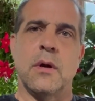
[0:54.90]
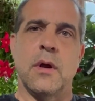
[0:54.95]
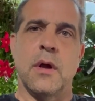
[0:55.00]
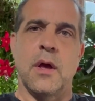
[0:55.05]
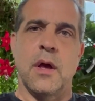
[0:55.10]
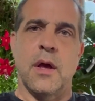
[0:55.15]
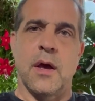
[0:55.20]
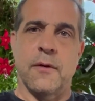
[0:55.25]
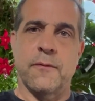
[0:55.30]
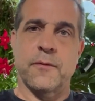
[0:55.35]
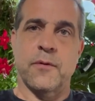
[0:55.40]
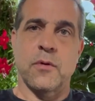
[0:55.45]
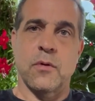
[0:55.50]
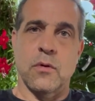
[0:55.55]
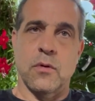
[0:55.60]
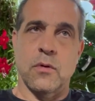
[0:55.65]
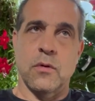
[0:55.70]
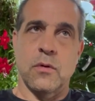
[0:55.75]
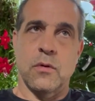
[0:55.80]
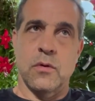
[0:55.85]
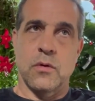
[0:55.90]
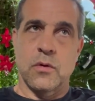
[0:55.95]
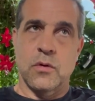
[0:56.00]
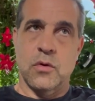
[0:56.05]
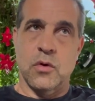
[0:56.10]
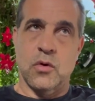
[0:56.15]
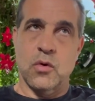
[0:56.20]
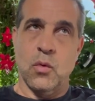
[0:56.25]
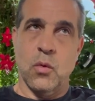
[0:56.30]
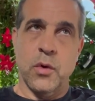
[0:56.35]
after
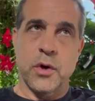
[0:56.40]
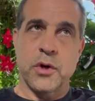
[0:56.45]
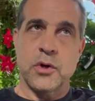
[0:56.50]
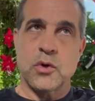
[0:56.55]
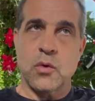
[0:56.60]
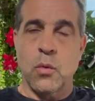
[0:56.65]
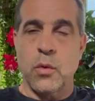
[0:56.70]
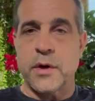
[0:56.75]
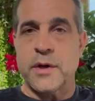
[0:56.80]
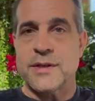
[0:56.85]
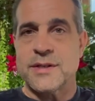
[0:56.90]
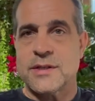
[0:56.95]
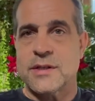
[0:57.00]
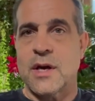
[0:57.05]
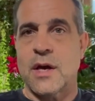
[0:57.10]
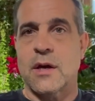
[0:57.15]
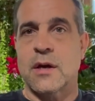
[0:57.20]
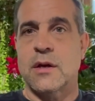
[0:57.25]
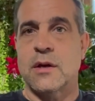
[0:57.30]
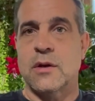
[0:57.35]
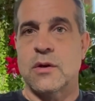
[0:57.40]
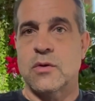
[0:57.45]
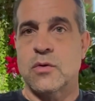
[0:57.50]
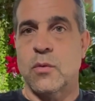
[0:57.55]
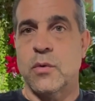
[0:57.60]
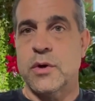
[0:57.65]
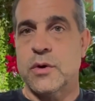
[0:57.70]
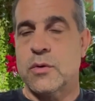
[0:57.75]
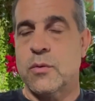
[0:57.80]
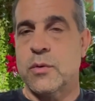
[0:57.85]
the
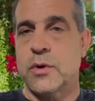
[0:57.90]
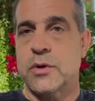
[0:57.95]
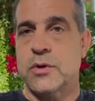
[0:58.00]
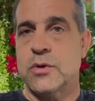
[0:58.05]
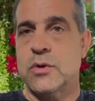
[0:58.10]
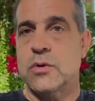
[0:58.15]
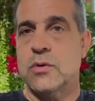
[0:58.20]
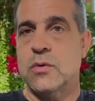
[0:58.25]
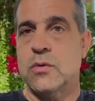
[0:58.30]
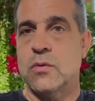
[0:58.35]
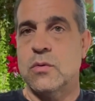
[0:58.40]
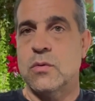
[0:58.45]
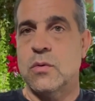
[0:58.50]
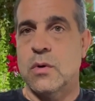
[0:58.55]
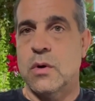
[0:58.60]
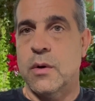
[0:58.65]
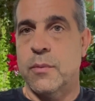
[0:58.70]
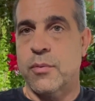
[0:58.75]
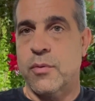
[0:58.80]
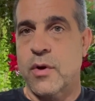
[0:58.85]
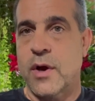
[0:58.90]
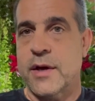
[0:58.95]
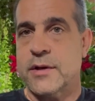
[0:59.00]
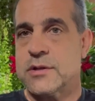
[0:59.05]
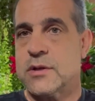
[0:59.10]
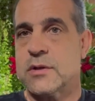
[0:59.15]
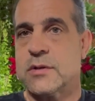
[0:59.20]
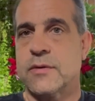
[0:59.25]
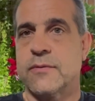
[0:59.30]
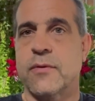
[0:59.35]
2022
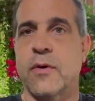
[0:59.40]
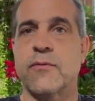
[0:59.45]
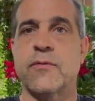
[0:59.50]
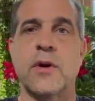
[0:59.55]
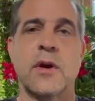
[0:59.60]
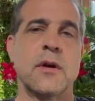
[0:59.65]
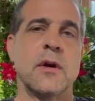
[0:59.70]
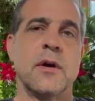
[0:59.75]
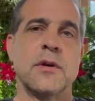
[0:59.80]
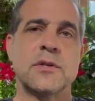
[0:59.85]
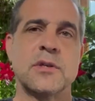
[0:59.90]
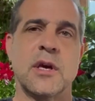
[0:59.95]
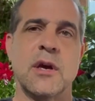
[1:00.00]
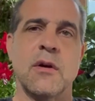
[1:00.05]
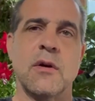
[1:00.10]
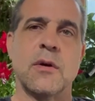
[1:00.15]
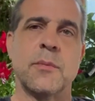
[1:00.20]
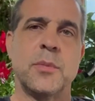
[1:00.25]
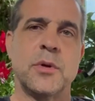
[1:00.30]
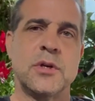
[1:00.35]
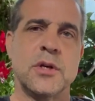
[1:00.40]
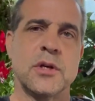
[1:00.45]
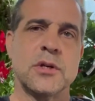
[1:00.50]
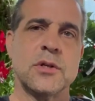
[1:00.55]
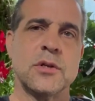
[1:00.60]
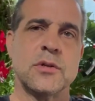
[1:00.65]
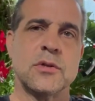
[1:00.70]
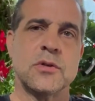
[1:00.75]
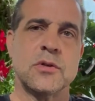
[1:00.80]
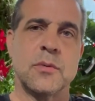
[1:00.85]
process of us carrying
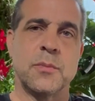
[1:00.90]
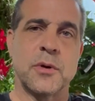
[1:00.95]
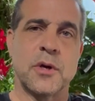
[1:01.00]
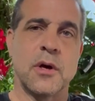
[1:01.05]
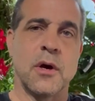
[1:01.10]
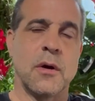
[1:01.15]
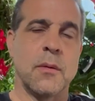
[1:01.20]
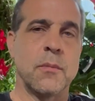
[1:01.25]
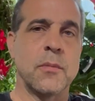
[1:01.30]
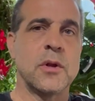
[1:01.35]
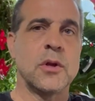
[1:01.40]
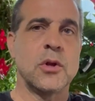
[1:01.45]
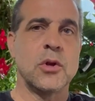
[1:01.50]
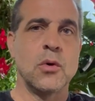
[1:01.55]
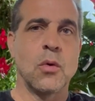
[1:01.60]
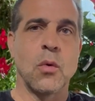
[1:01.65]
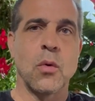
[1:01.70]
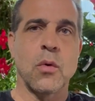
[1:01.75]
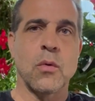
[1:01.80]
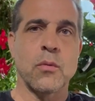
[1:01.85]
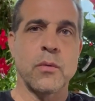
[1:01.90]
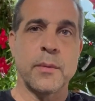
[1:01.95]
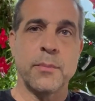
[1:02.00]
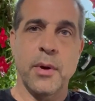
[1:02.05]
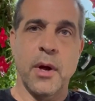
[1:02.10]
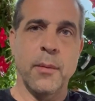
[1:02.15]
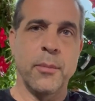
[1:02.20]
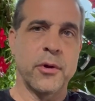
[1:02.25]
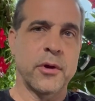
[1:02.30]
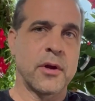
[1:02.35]
petitions to become your
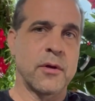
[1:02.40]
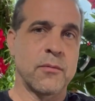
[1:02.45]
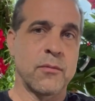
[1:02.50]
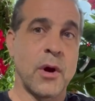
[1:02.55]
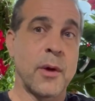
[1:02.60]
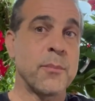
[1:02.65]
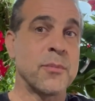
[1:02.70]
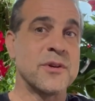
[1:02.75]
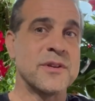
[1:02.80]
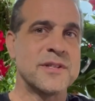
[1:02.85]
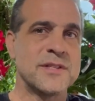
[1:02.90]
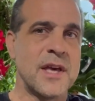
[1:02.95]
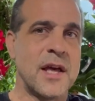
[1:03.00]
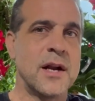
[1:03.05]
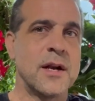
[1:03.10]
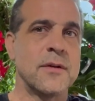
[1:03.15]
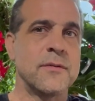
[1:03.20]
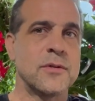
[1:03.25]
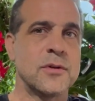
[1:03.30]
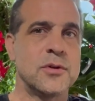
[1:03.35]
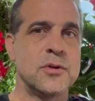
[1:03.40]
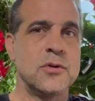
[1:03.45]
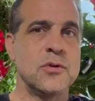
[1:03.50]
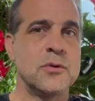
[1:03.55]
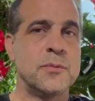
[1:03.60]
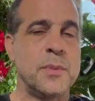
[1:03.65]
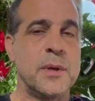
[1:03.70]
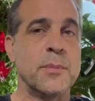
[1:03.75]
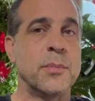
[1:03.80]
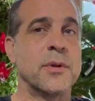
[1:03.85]
Republican representative to choose people